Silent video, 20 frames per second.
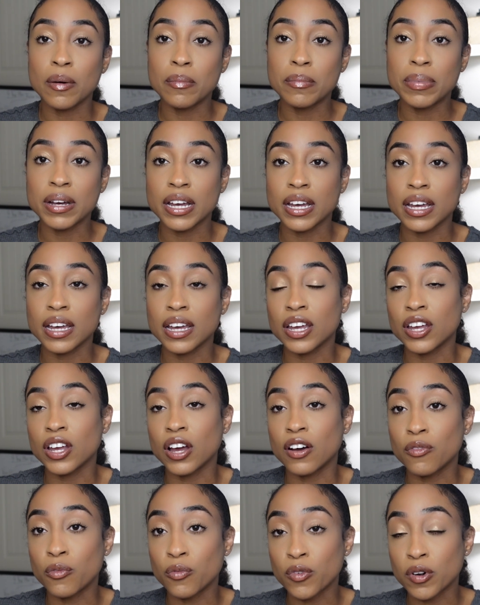
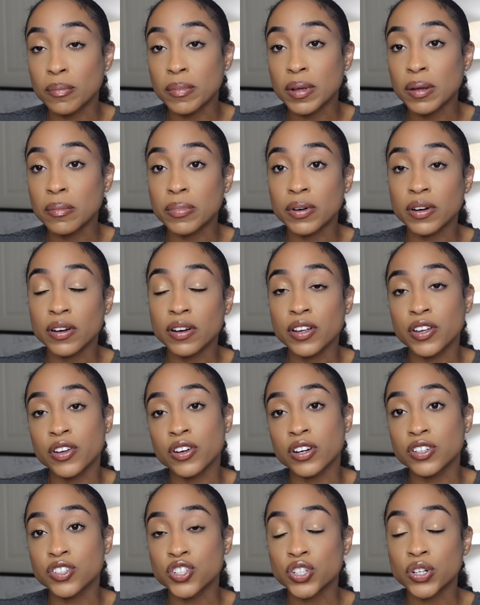but remember,
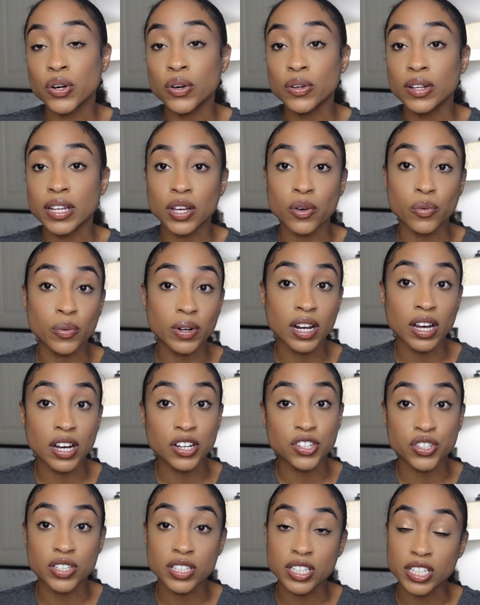you're controlling 100